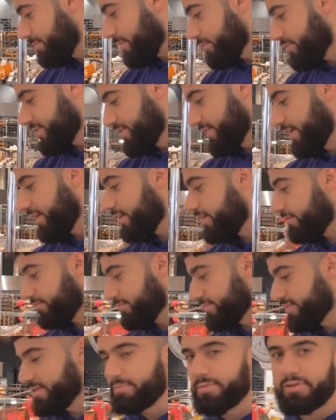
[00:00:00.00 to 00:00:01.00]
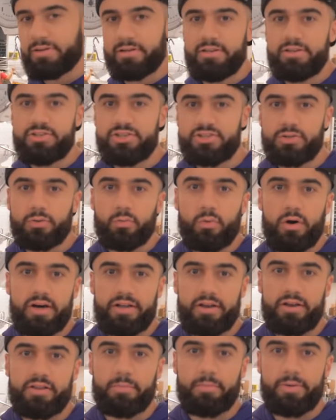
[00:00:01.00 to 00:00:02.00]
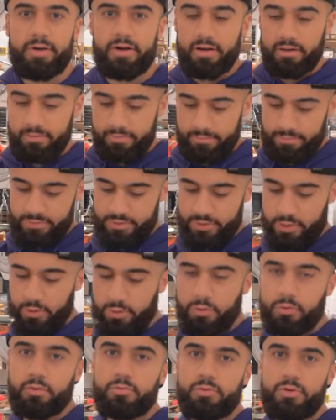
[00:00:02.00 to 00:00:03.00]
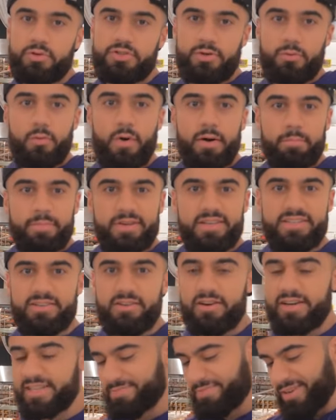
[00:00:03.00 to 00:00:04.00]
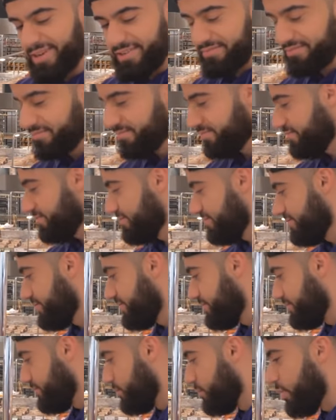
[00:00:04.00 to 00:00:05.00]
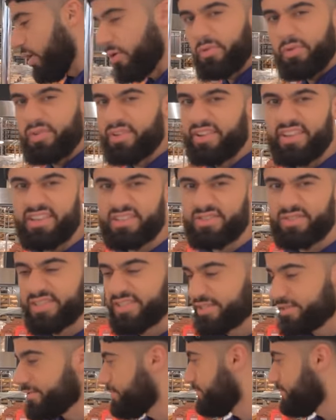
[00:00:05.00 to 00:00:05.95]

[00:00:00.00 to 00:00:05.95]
about what to get. Typically just the wider the better, so you're using one big slice, but we'll go with one of these ones.